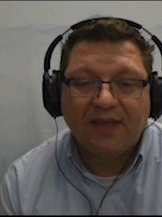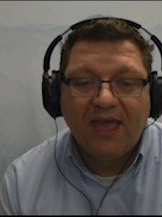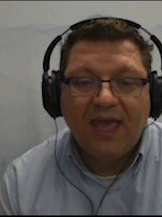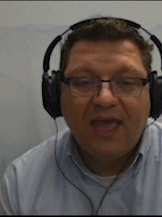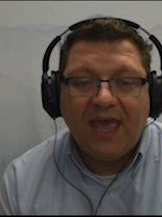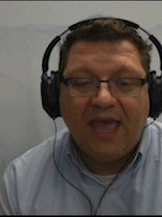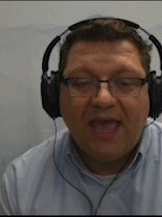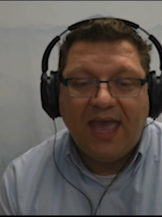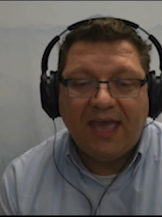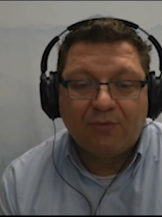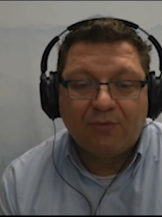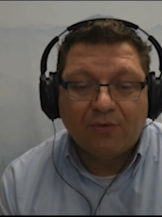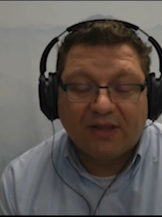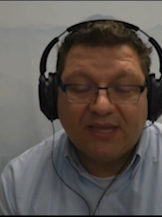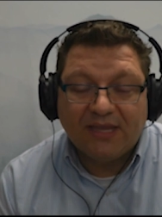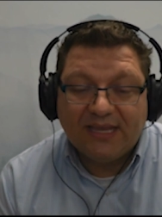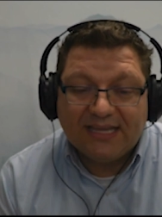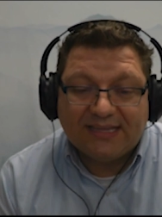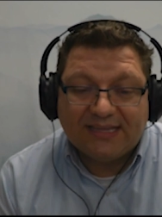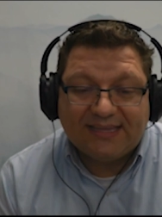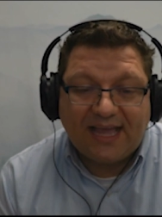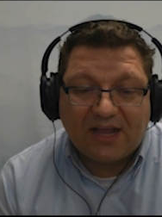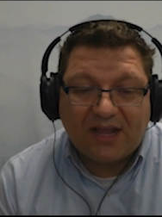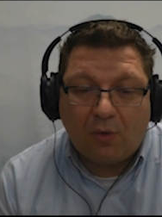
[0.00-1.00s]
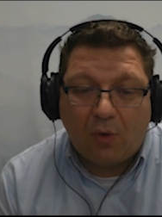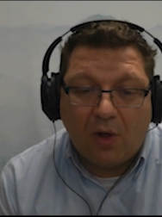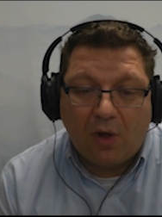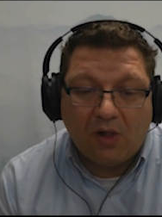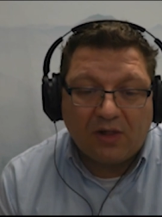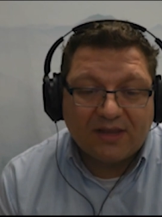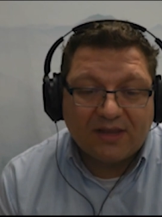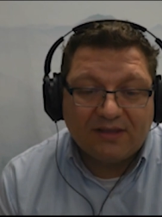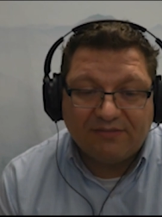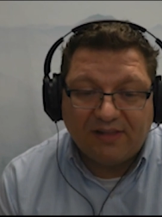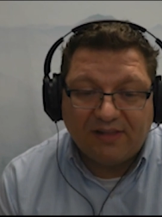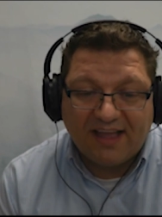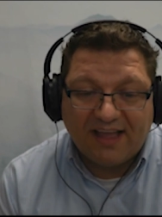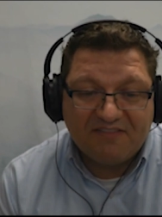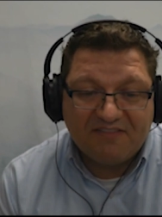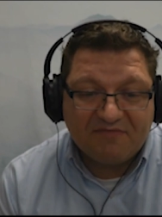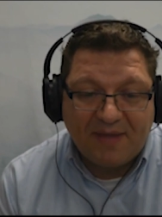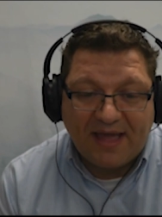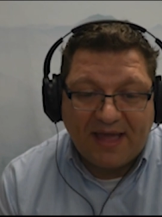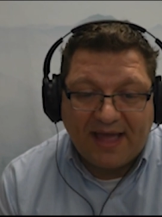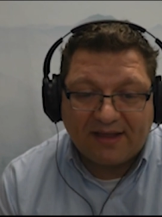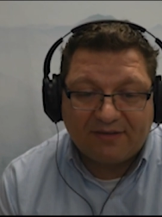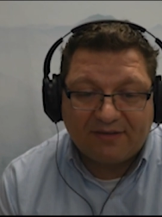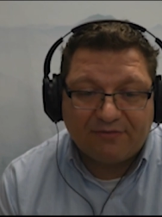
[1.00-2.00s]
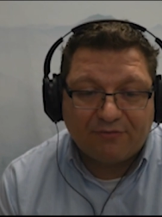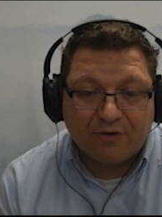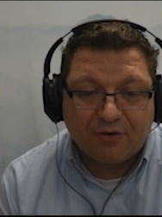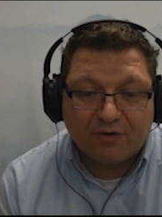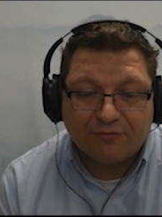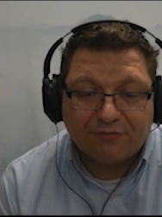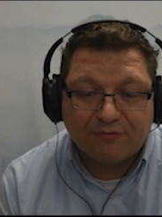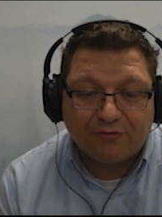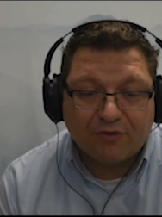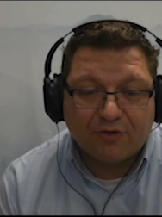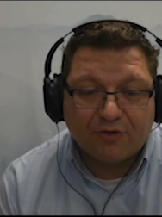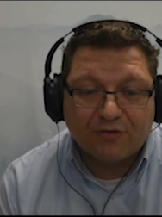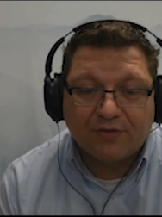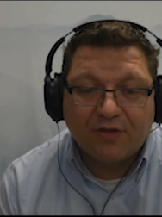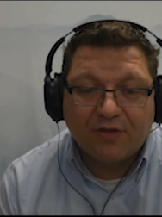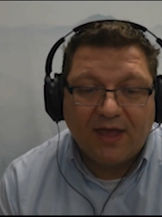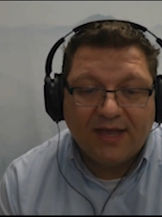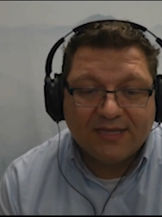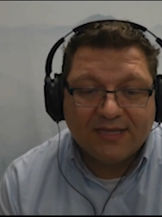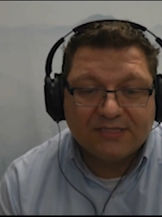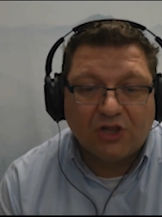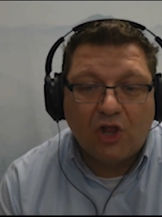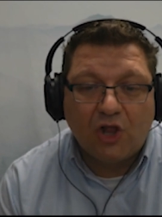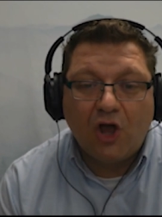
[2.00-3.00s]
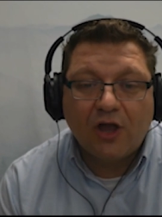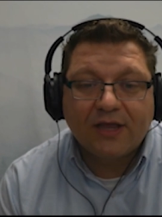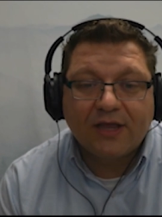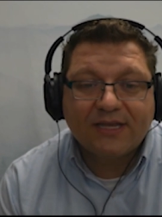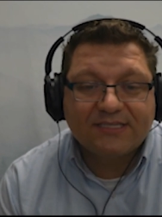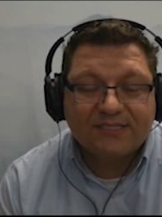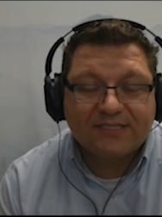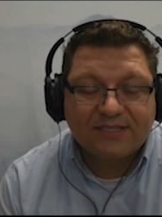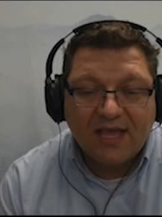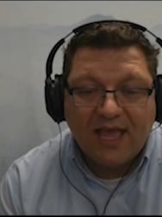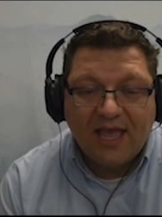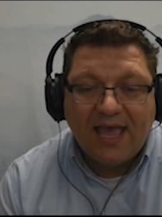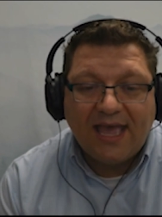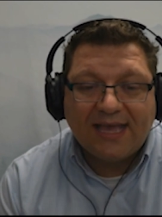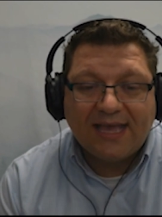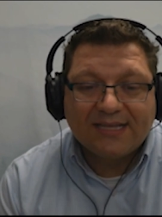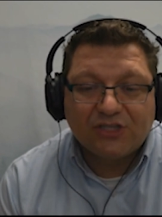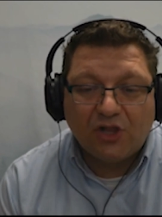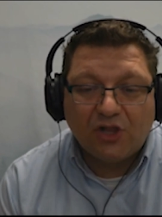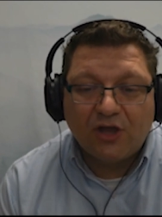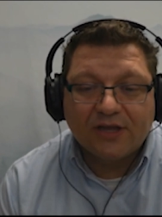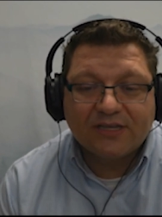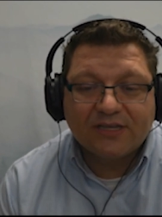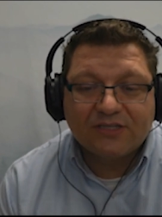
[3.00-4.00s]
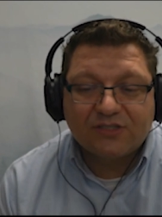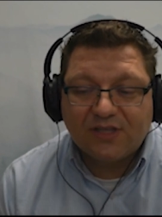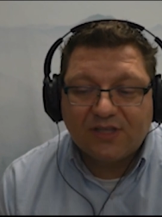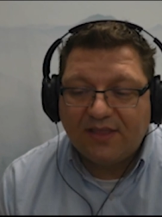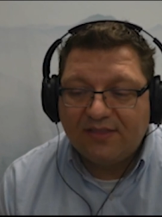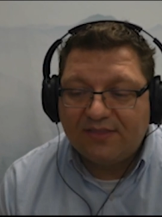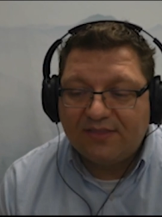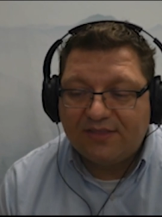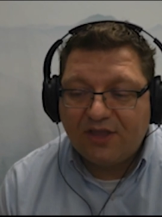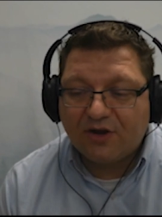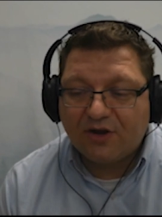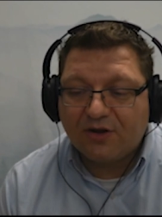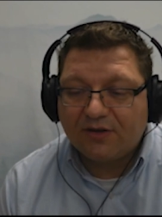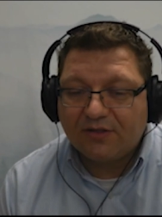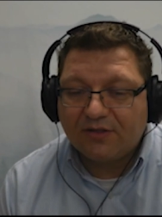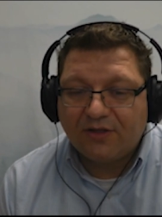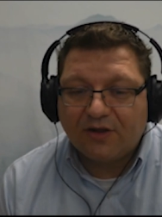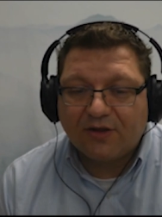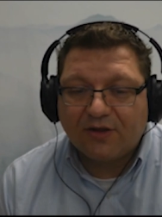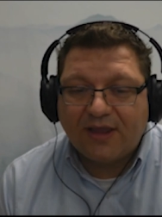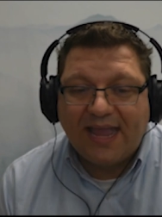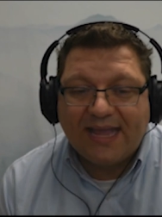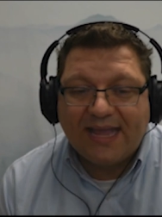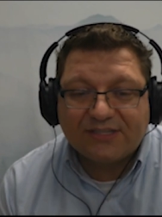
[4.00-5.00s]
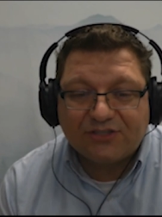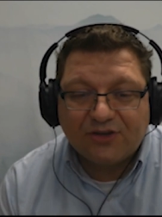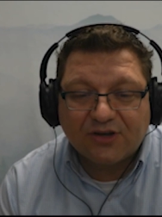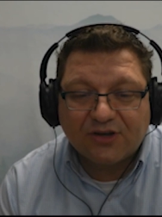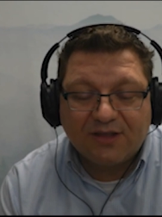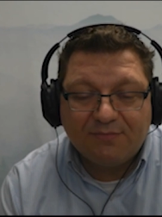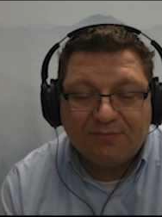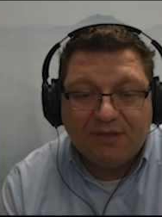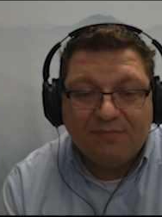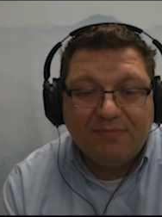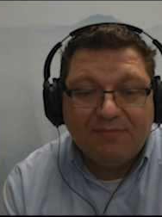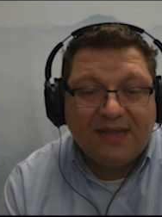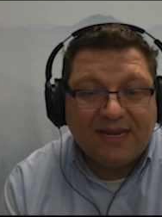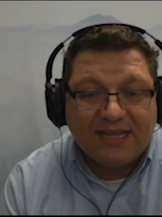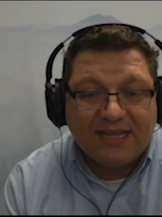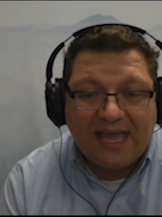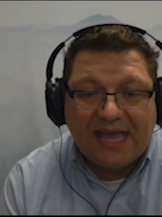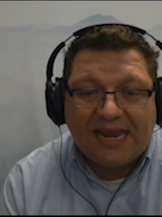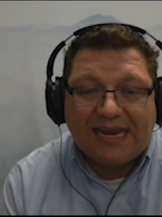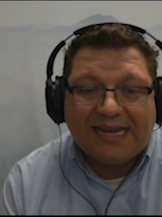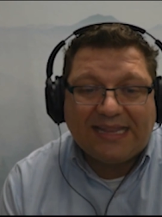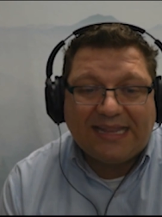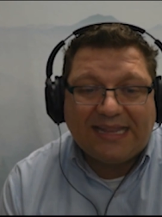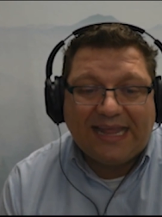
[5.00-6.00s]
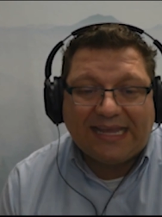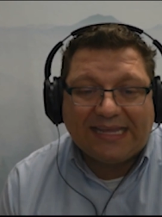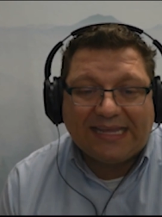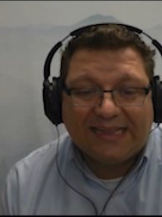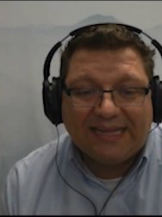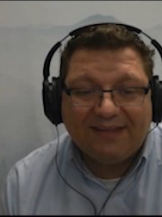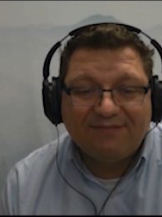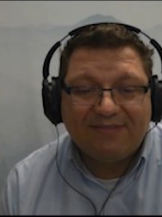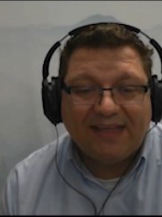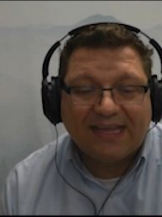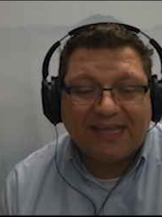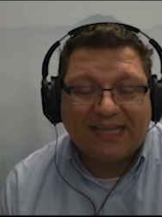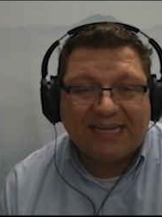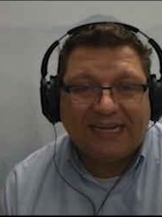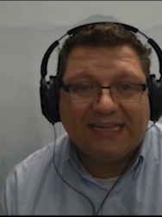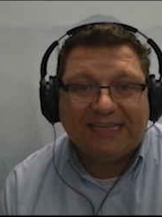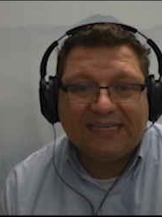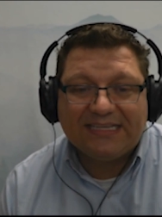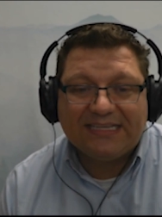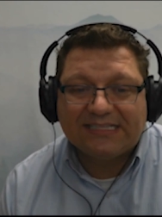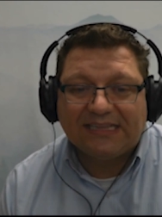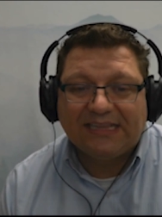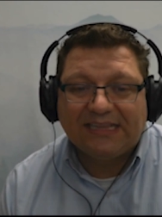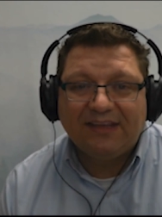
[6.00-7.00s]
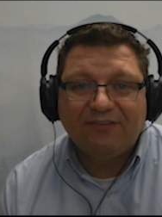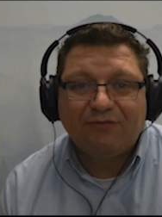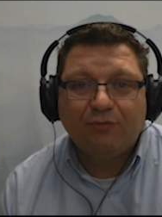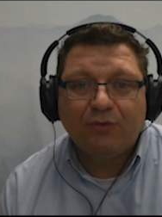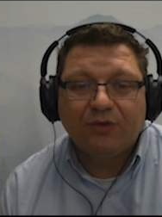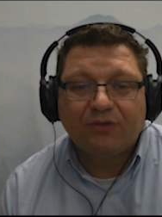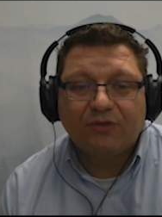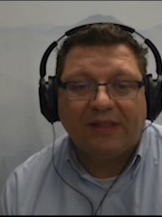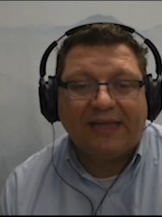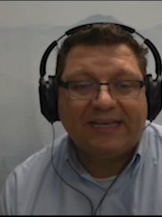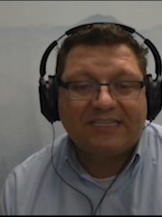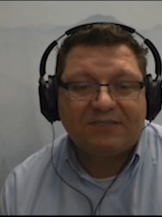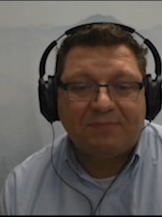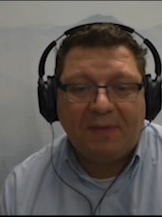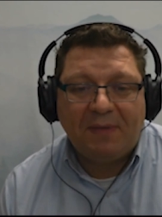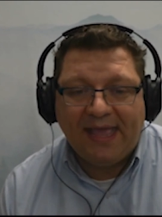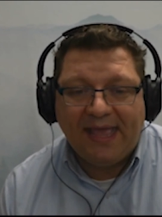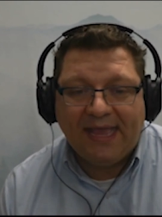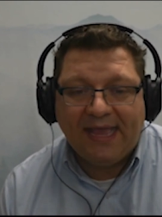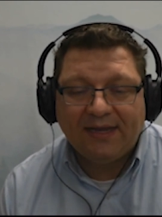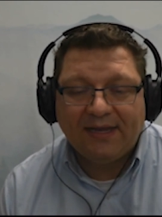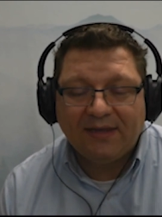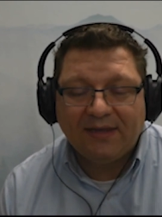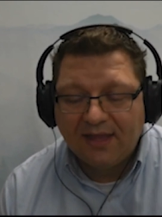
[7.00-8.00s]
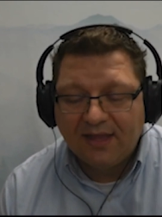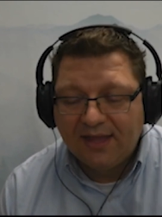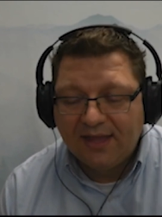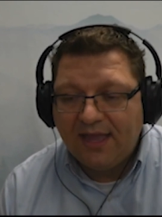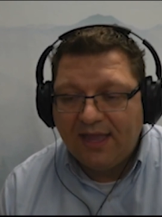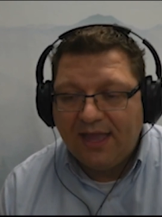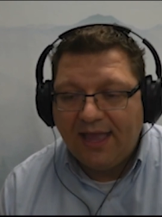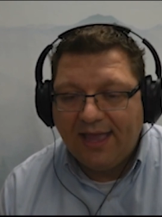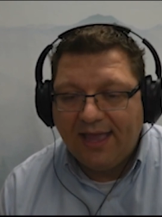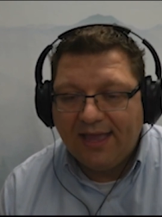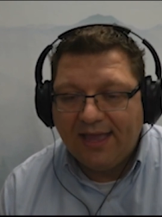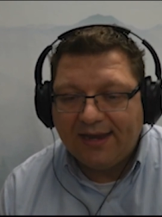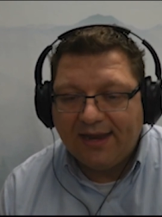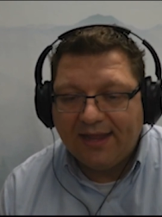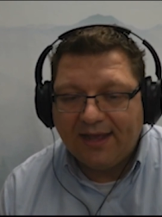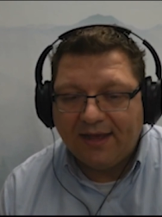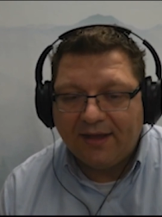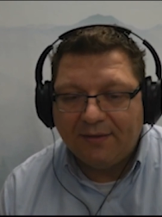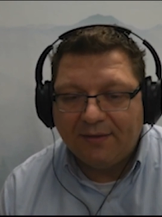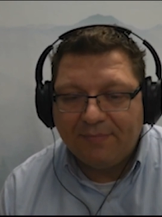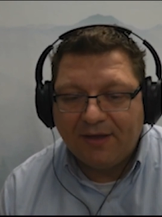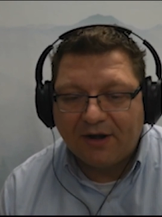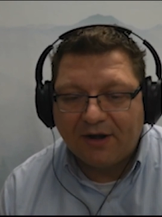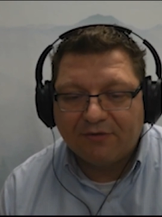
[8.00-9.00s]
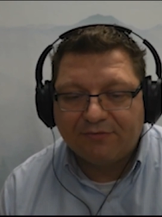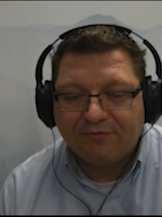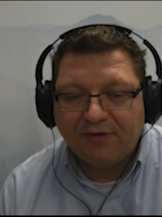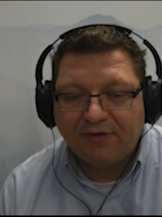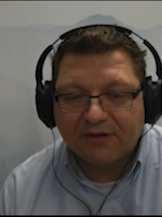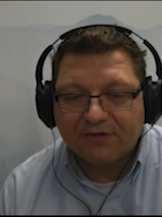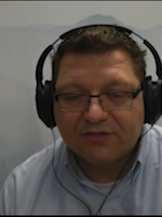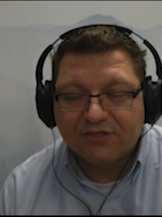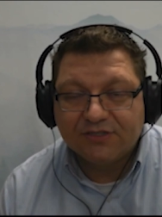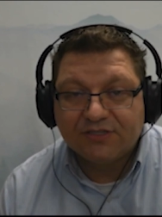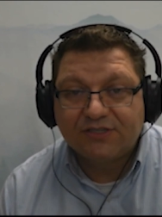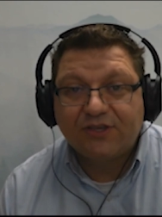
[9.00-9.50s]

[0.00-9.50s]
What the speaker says: and really get that quality of life back for as long as their cancer can be mitigated and they can at least live with less pain and better function.